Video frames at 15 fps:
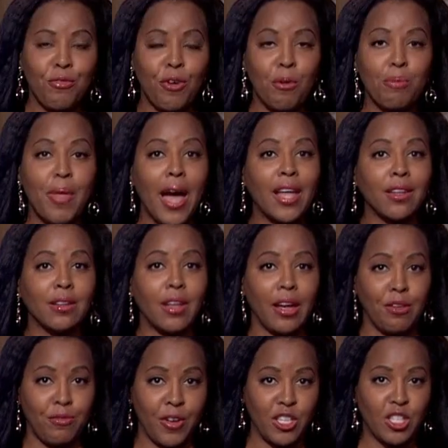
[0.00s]
From that
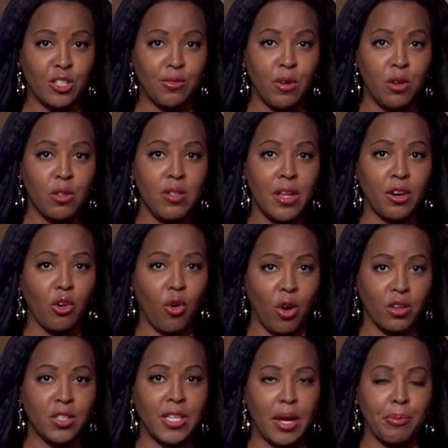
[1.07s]
light festival and
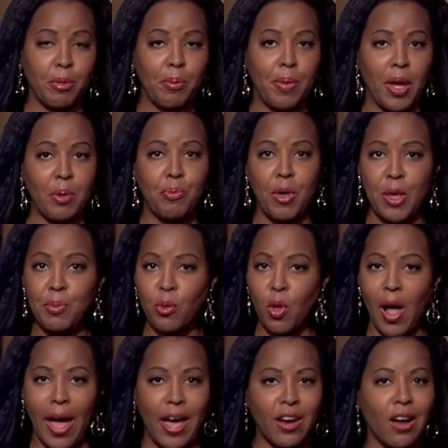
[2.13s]
across Tampa Bay, people
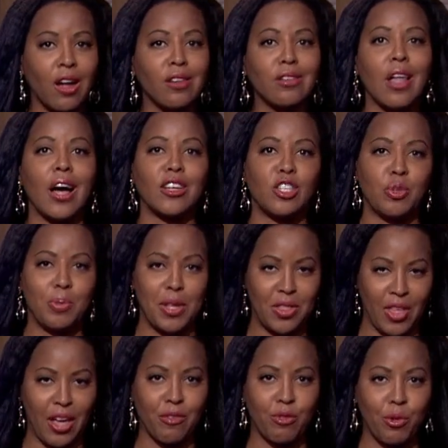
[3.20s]
had a lot to be
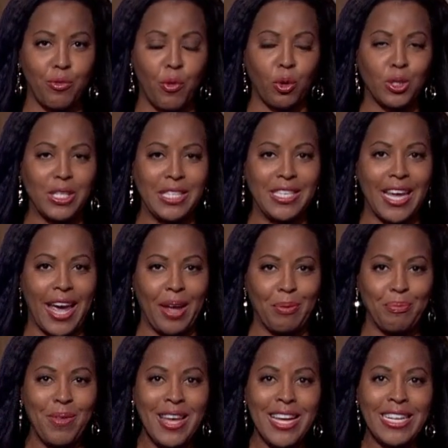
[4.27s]
thankful for today.
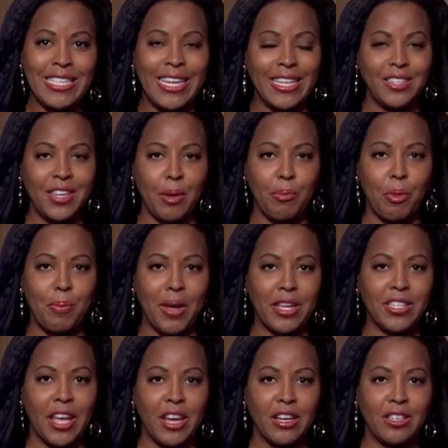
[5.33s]
10 Tampa
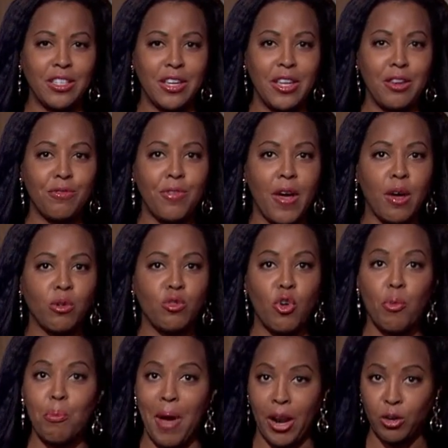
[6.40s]
Bay's Hannah Dineen found
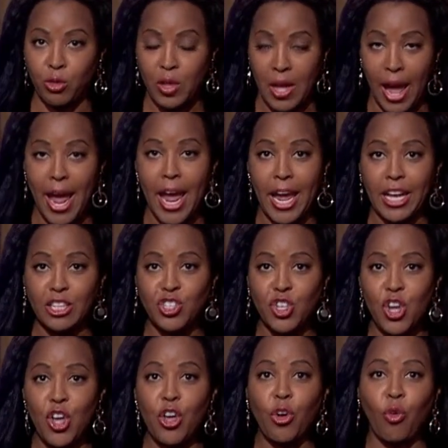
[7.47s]
no matter the age,
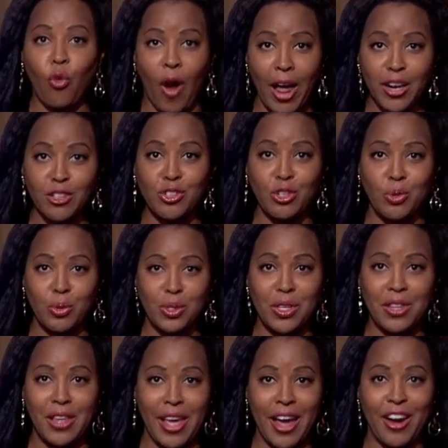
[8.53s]
gratitude was
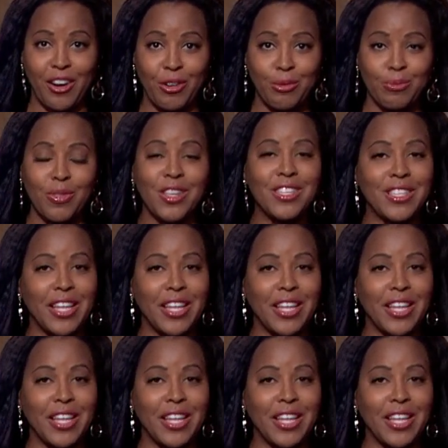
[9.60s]
in the air this